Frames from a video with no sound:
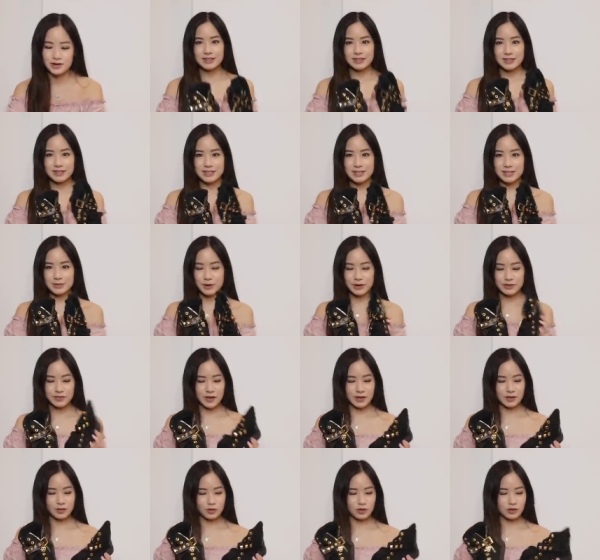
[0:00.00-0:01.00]
This is what
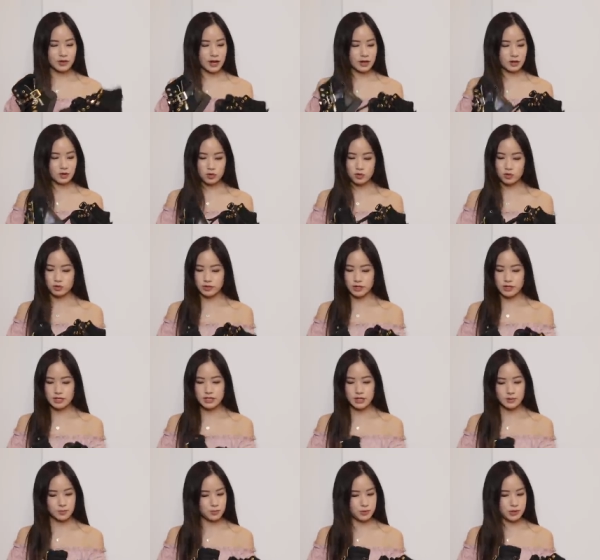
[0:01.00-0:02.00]
they look like. Oh, these
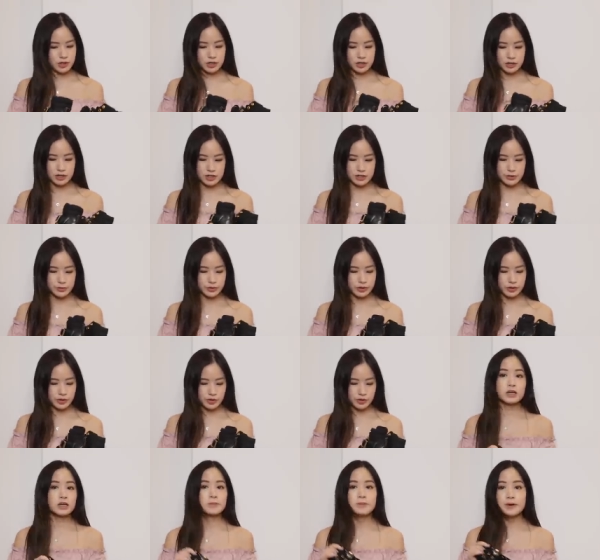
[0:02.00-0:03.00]
are pretty as
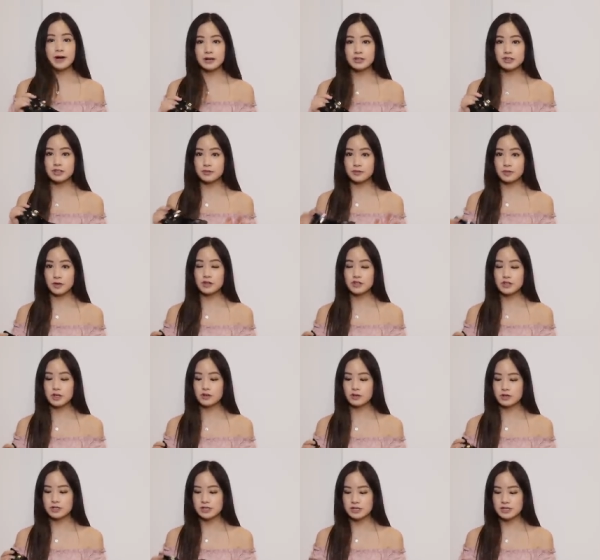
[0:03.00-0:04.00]
well. Comparing to the photo,
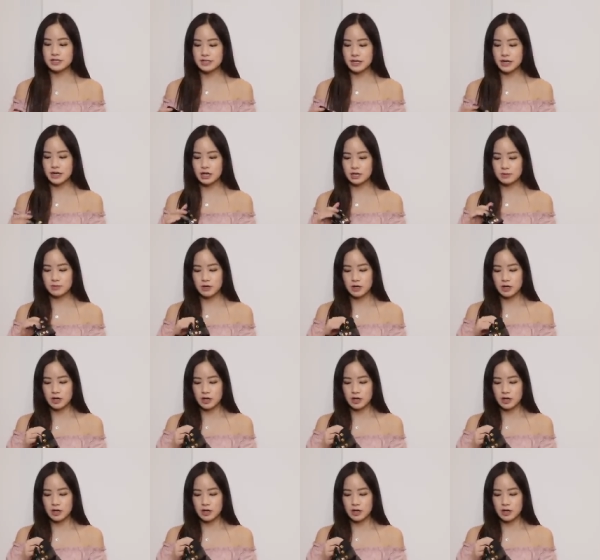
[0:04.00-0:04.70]
looks the same.